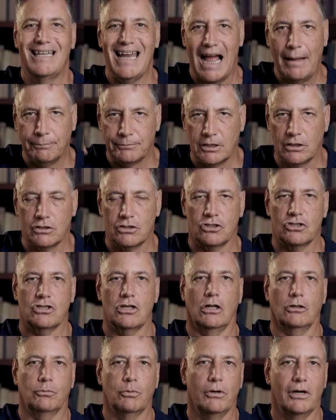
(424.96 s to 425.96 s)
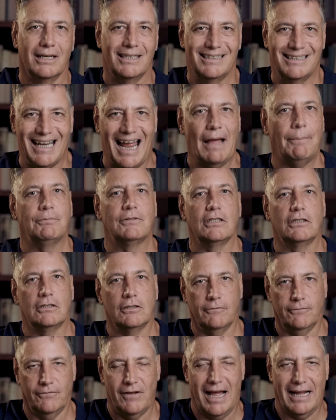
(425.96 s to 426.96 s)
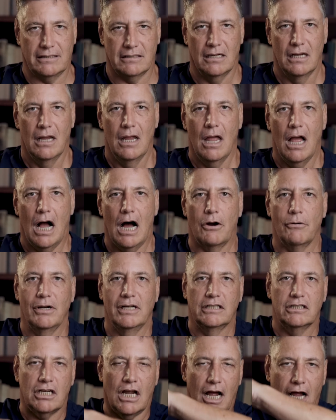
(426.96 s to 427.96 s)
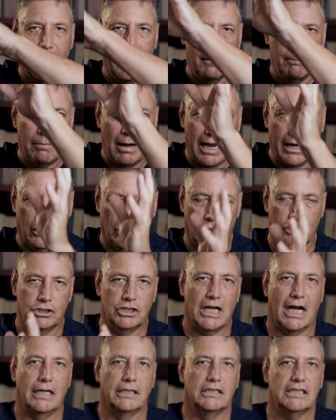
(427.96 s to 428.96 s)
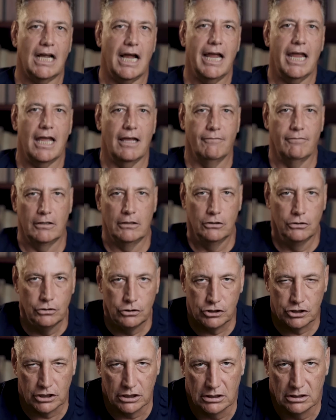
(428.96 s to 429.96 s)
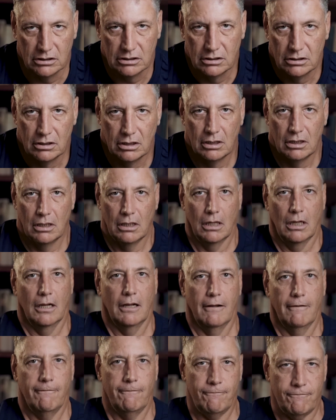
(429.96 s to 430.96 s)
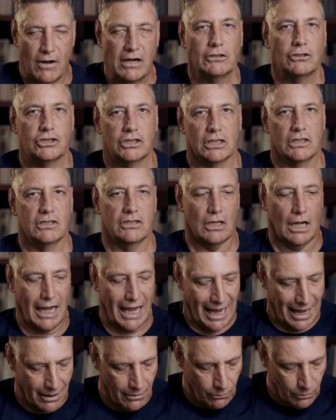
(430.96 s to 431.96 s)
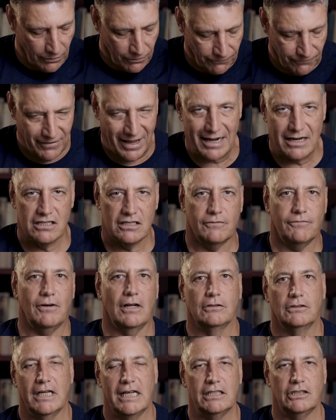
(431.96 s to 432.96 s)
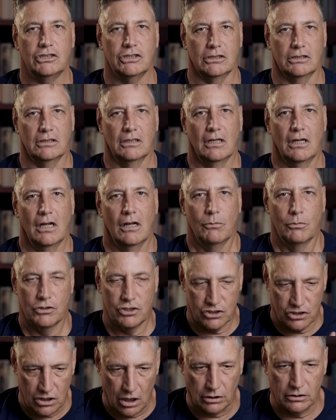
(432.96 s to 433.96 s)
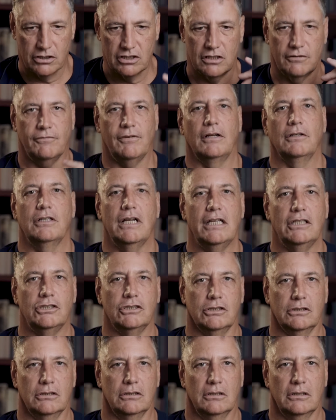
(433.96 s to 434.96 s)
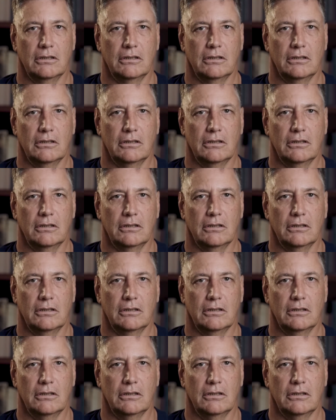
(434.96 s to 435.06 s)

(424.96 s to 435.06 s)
adapted to salt, we're adapted to fat. Our entire biology, our entire evolution functions with fat as a foundation, with salt as a foundation.